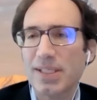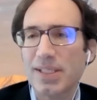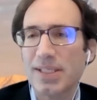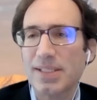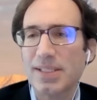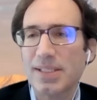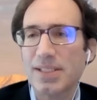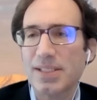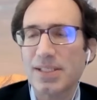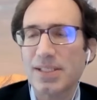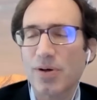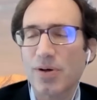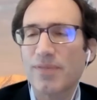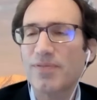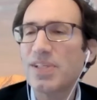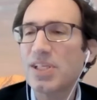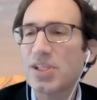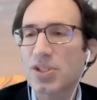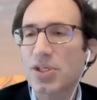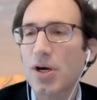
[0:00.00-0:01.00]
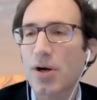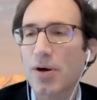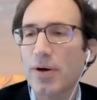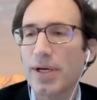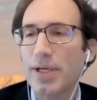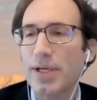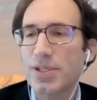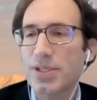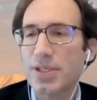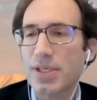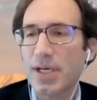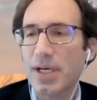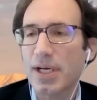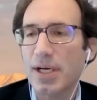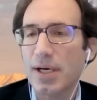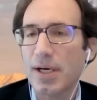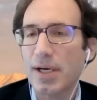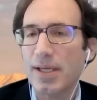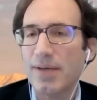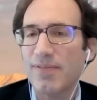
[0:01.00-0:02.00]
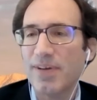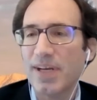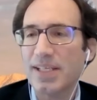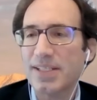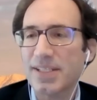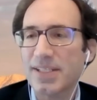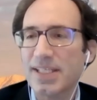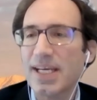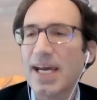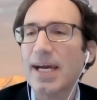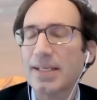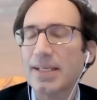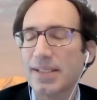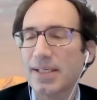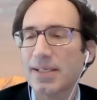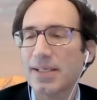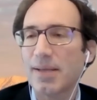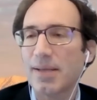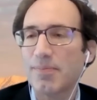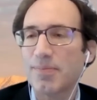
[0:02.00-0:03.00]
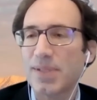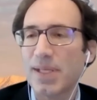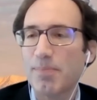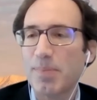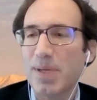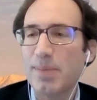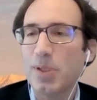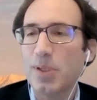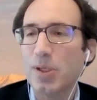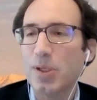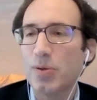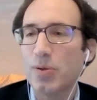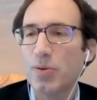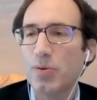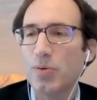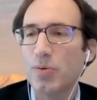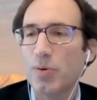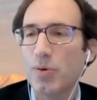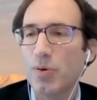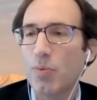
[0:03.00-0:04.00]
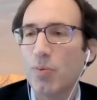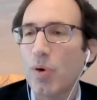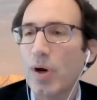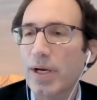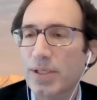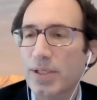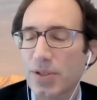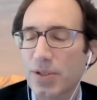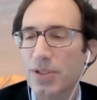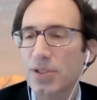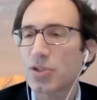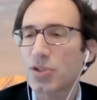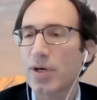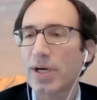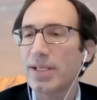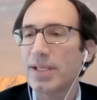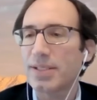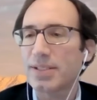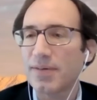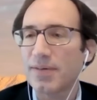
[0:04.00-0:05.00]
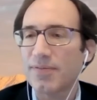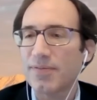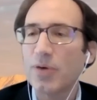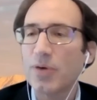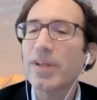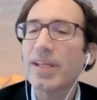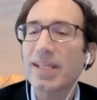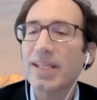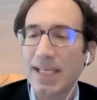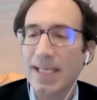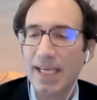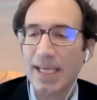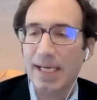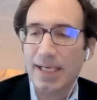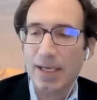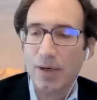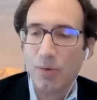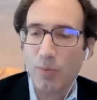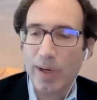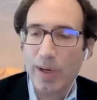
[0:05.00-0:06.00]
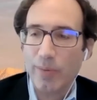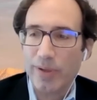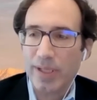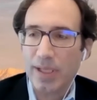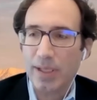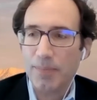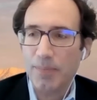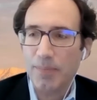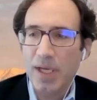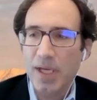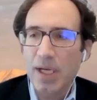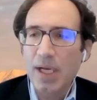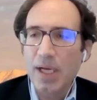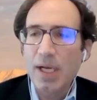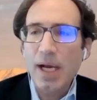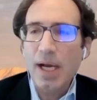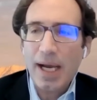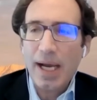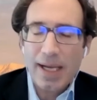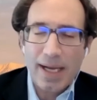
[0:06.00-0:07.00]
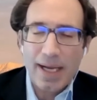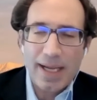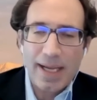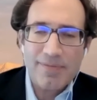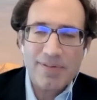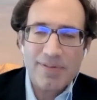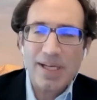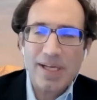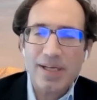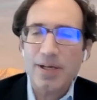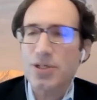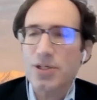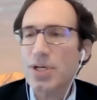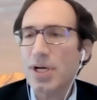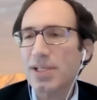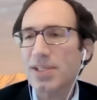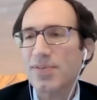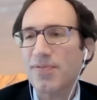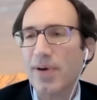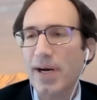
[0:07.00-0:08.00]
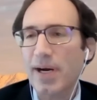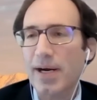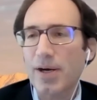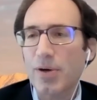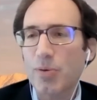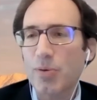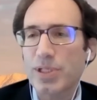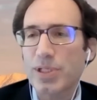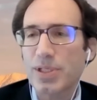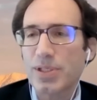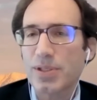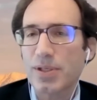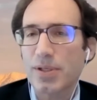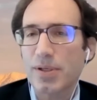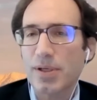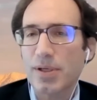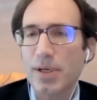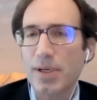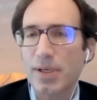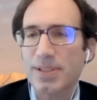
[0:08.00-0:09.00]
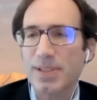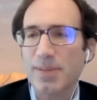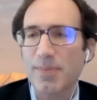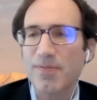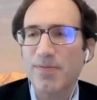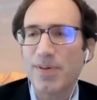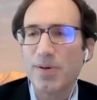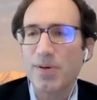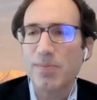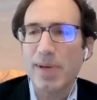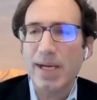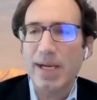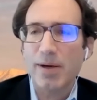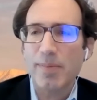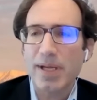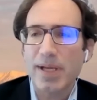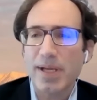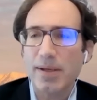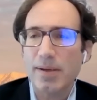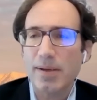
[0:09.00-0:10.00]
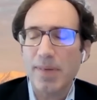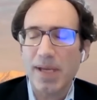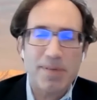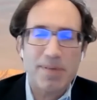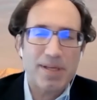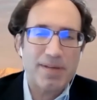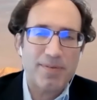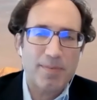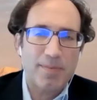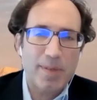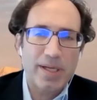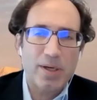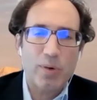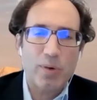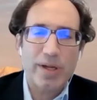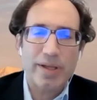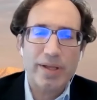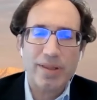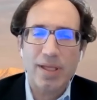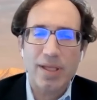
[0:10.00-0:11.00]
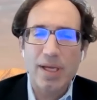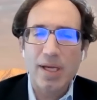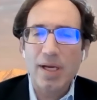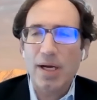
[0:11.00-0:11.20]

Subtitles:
this is sort of discouraged even as a tactic, that people who want to start to try this stuff know that they can't get away with it. I have down here Shots Fired, which is some of you may or may be familiar with,